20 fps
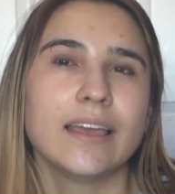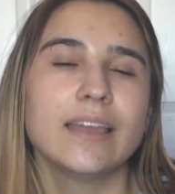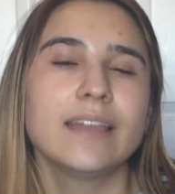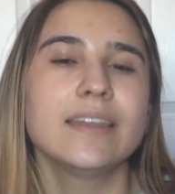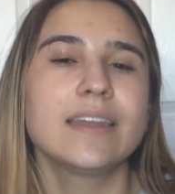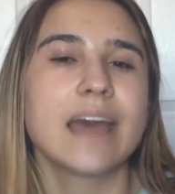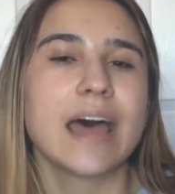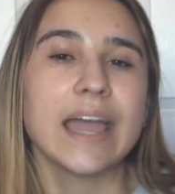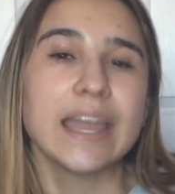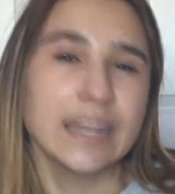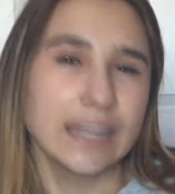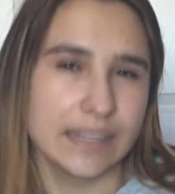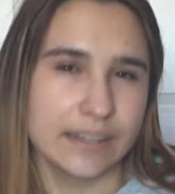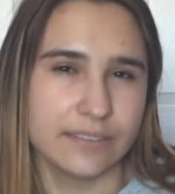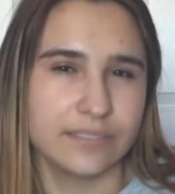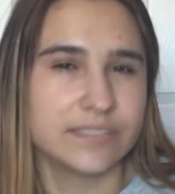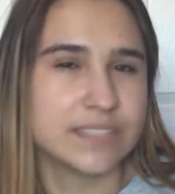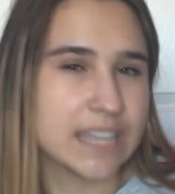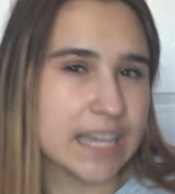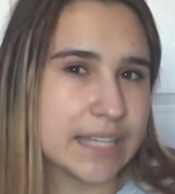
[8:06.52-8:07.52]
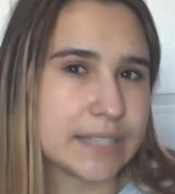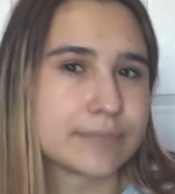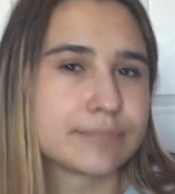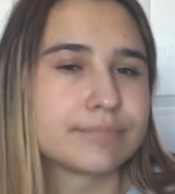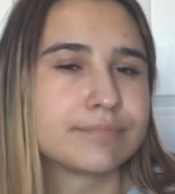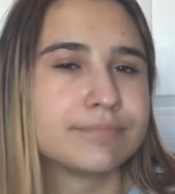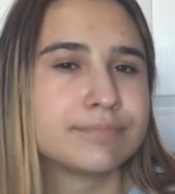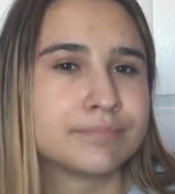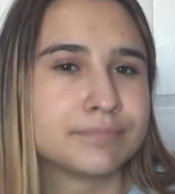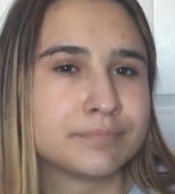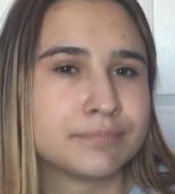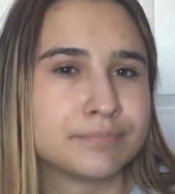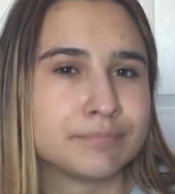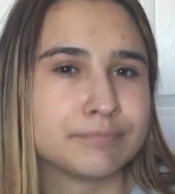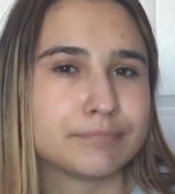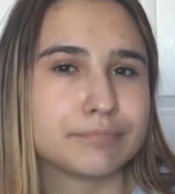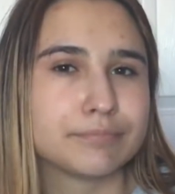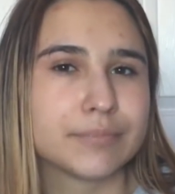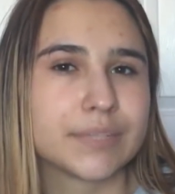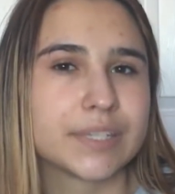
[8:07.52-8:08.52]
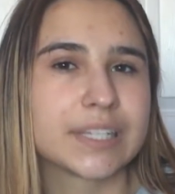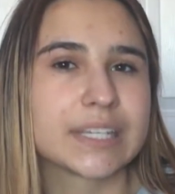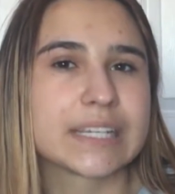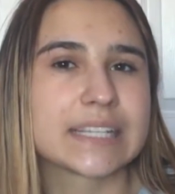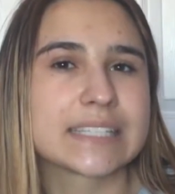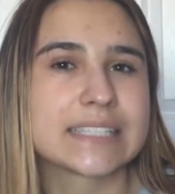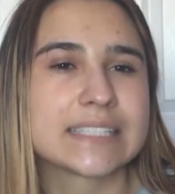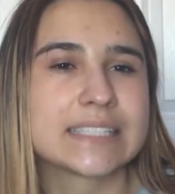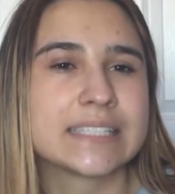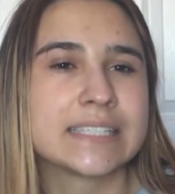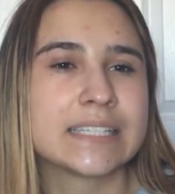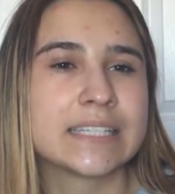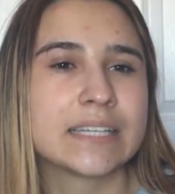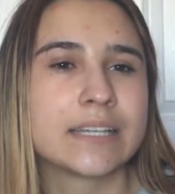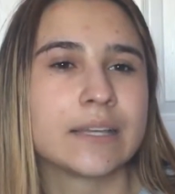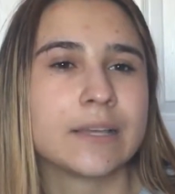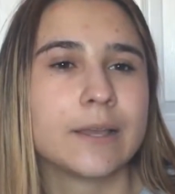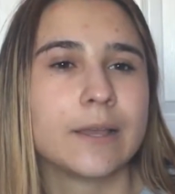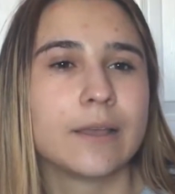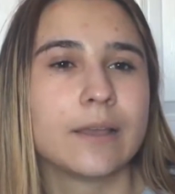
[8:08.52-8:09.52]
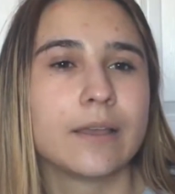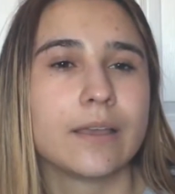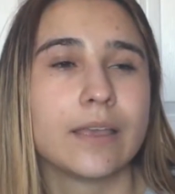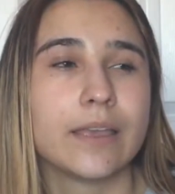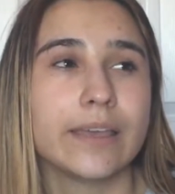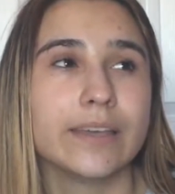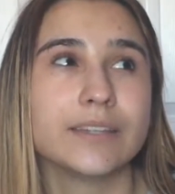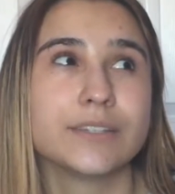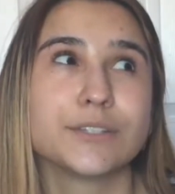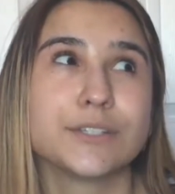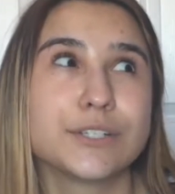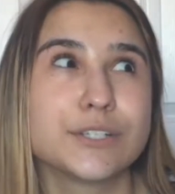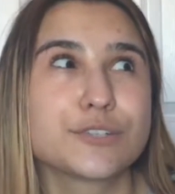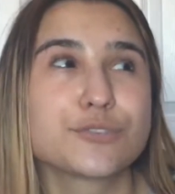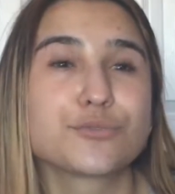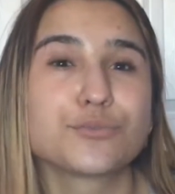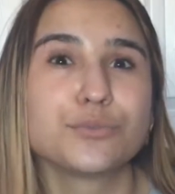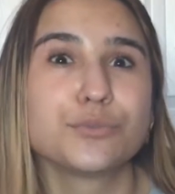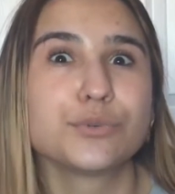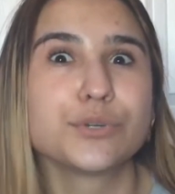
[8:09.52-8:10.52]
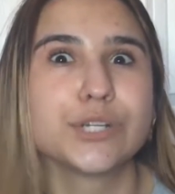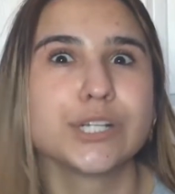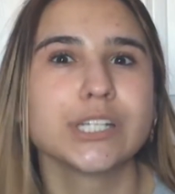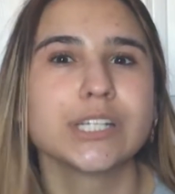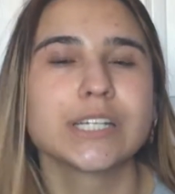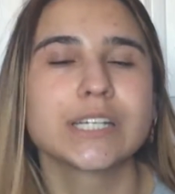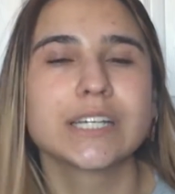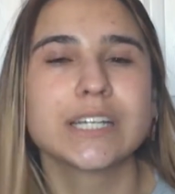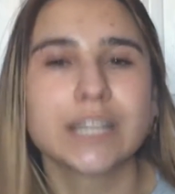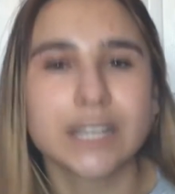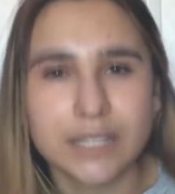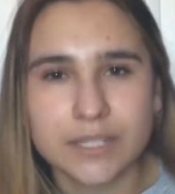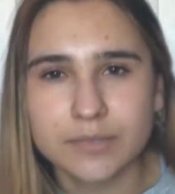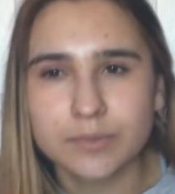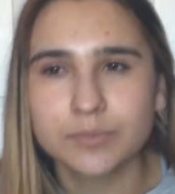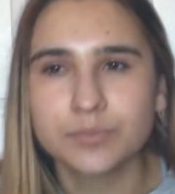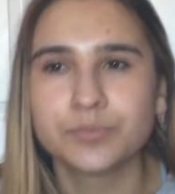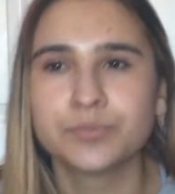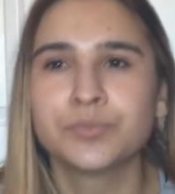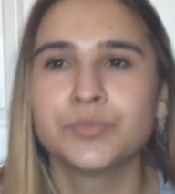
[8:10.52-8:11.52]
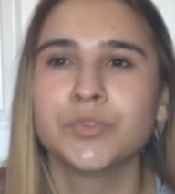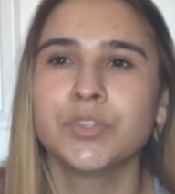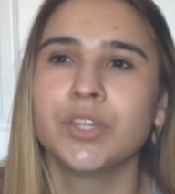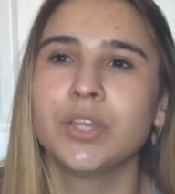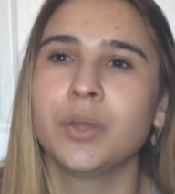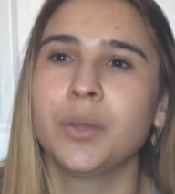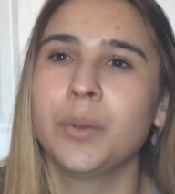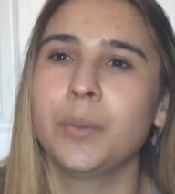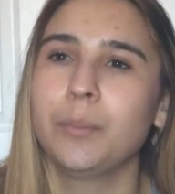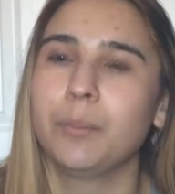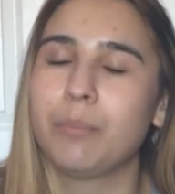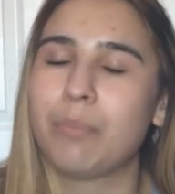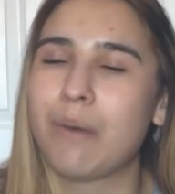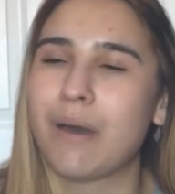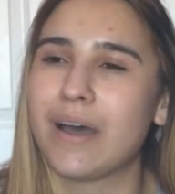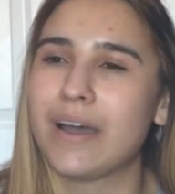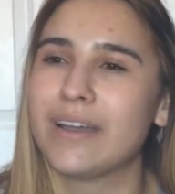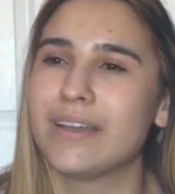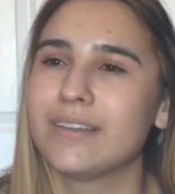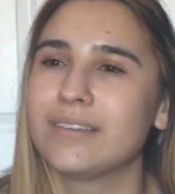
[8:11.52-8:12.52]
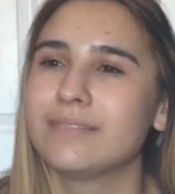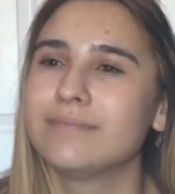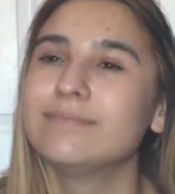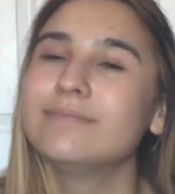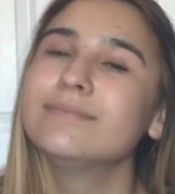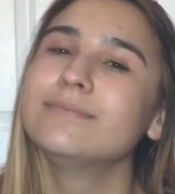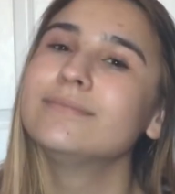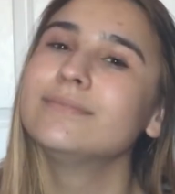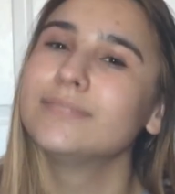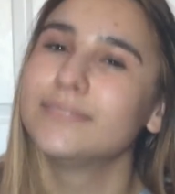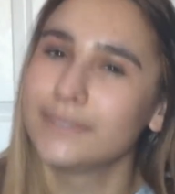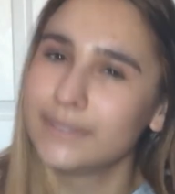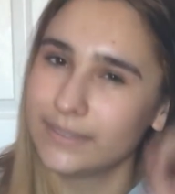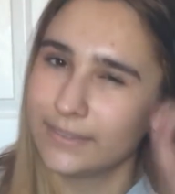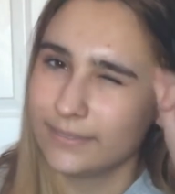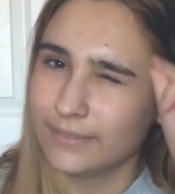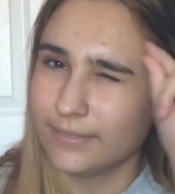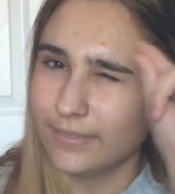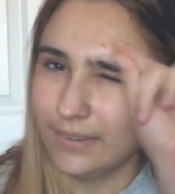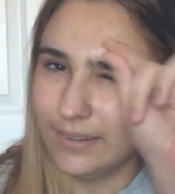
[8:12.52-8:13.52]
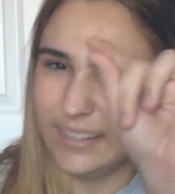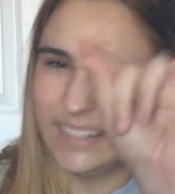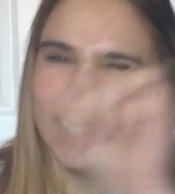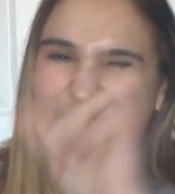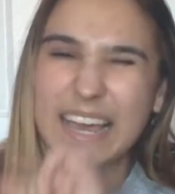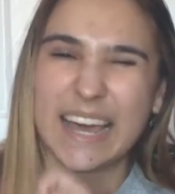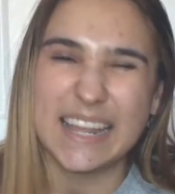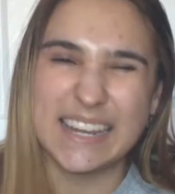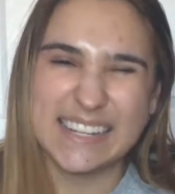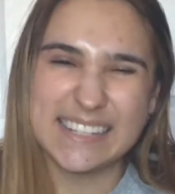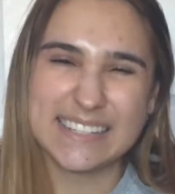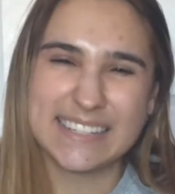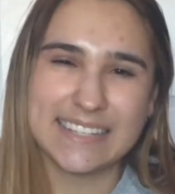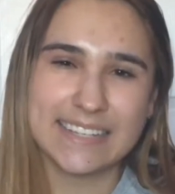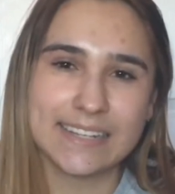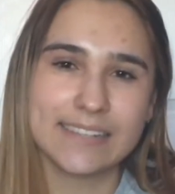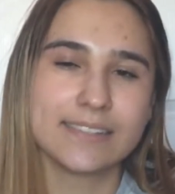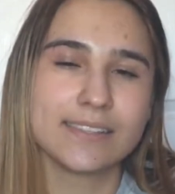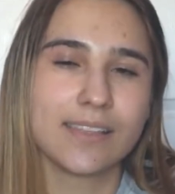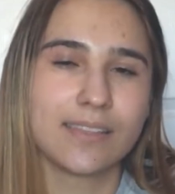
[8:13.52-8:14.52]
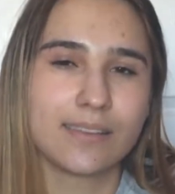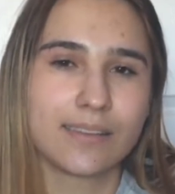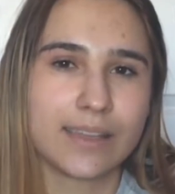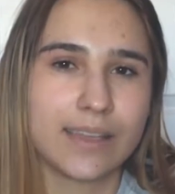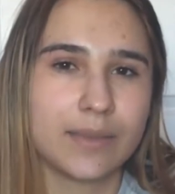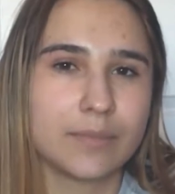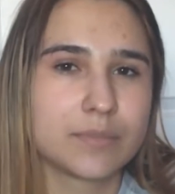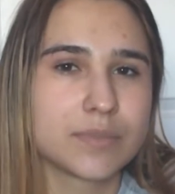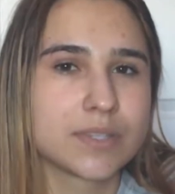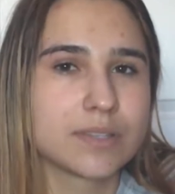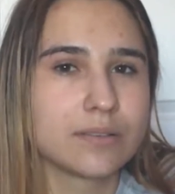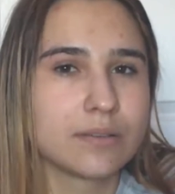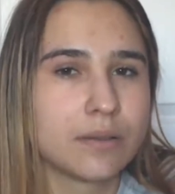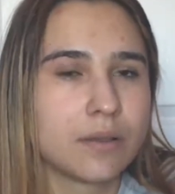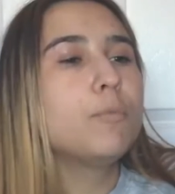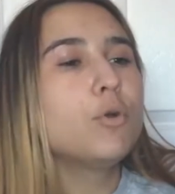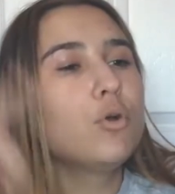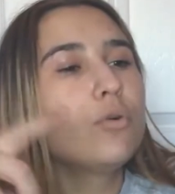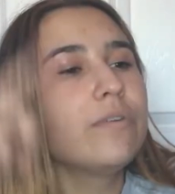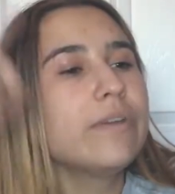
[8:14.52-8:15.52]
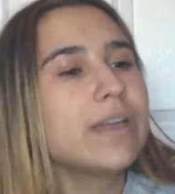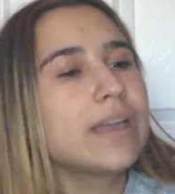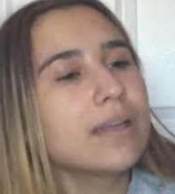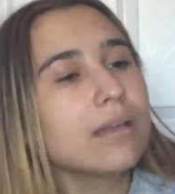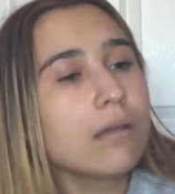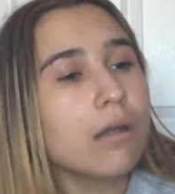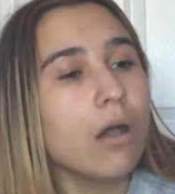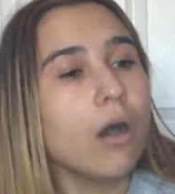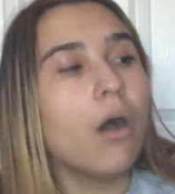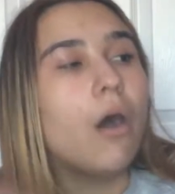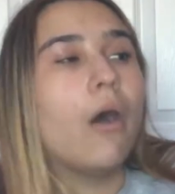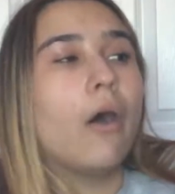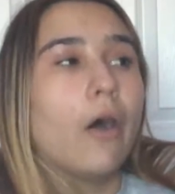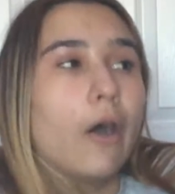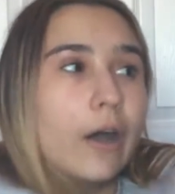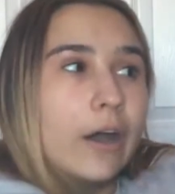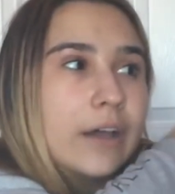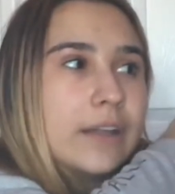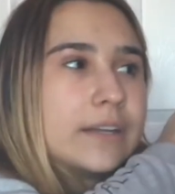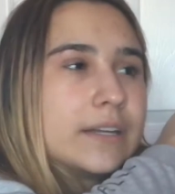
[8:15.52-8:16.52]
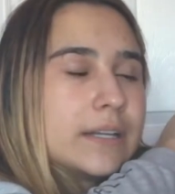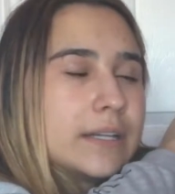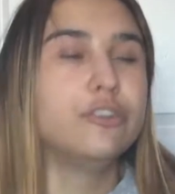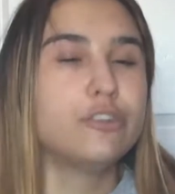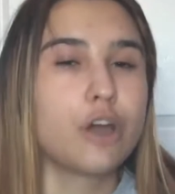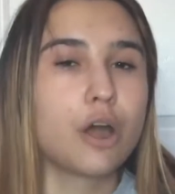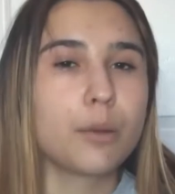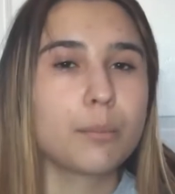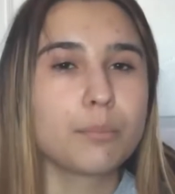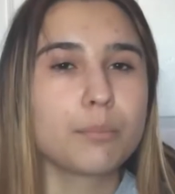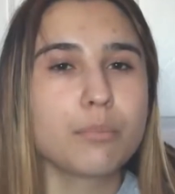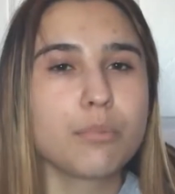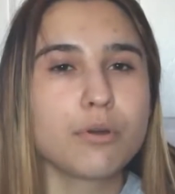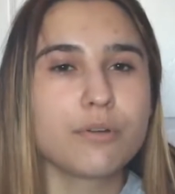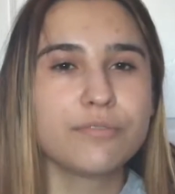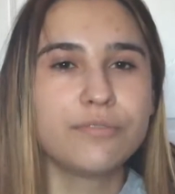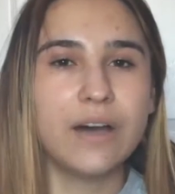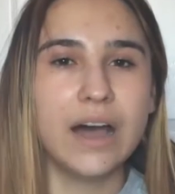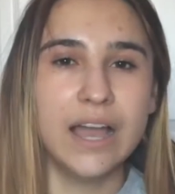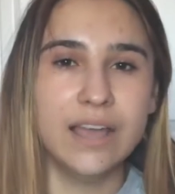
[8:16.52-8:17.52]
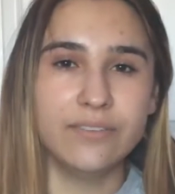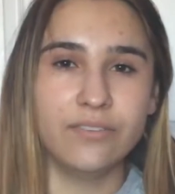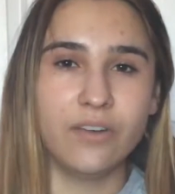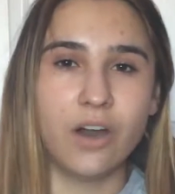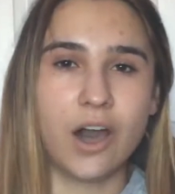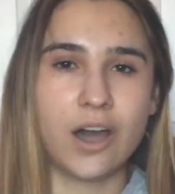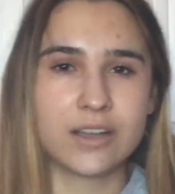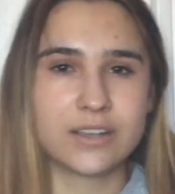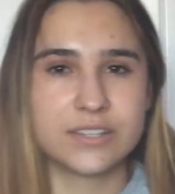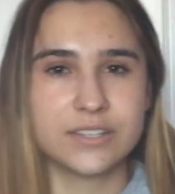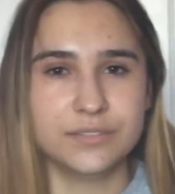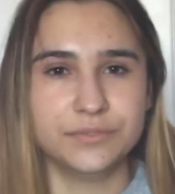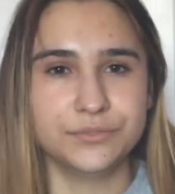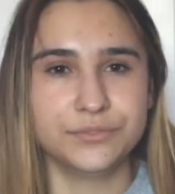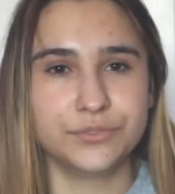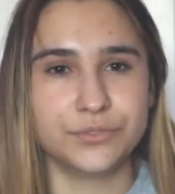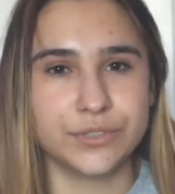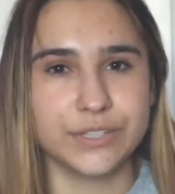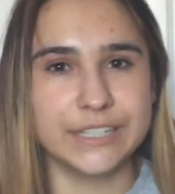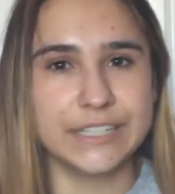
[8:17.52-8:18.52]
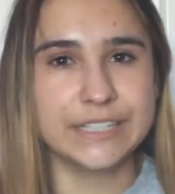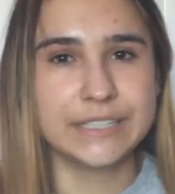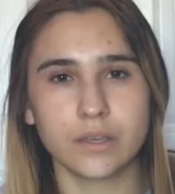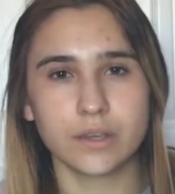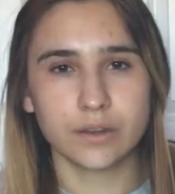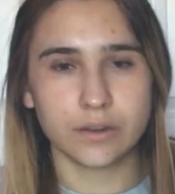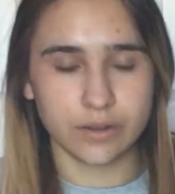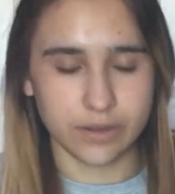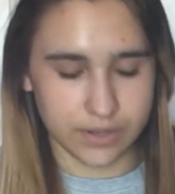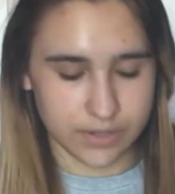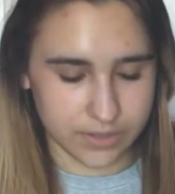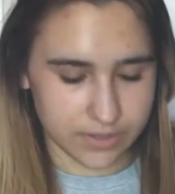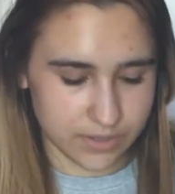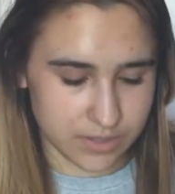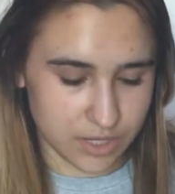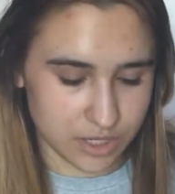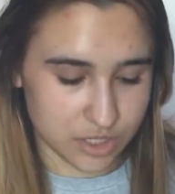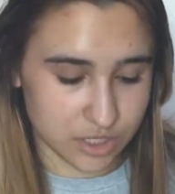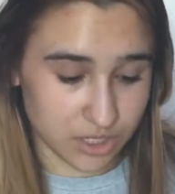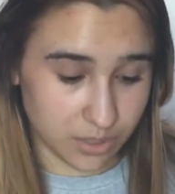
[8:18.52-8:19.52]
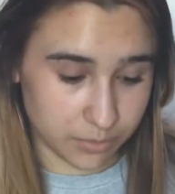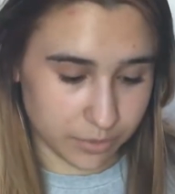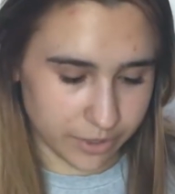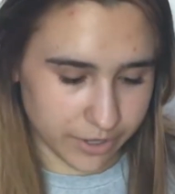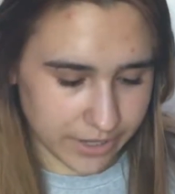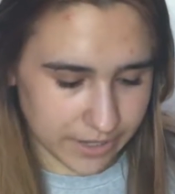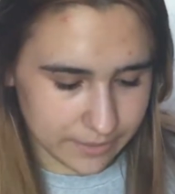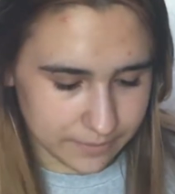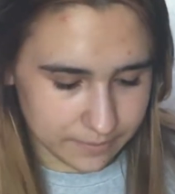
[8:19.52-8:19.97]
a 9 out of 10 because it is really good, but not as good as other games. Moving on. Number 5, Oxenfree. Here is the summary.